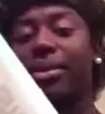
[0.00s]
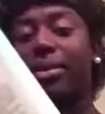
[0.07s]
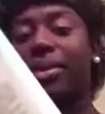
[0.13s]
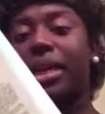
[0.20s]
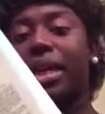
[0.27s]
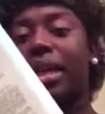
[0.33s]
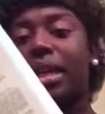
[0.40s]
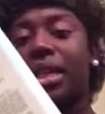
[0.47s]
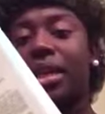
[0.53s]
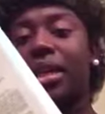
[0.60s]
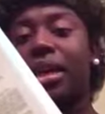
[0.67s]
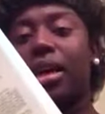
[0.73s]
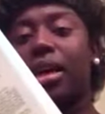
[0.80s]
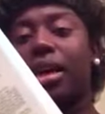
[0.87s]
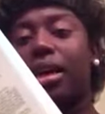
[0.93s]
What is it?
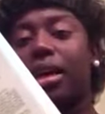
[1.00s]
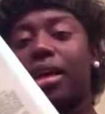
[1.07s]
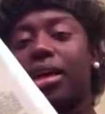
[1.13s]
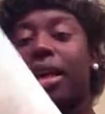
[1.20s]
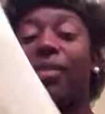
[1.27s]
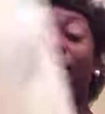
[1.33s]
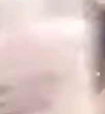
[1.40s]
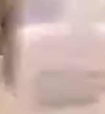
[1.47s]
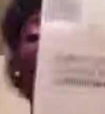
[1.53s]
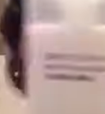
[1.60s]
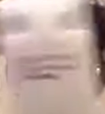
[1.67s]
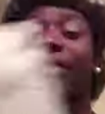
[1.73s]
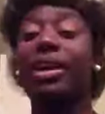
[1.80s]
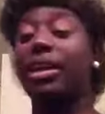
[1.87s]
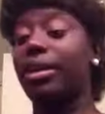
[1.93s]
Direct
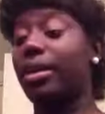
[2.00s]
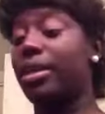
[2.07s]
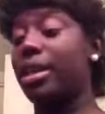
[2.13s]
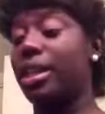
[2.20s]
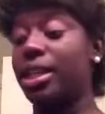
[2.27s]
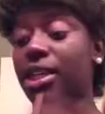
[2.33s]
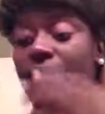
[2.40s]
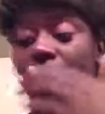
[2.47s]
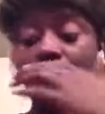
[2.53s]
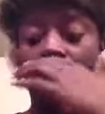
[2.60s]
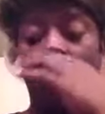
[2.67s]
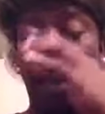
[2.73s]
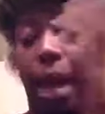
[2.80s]
leave-in conditioner.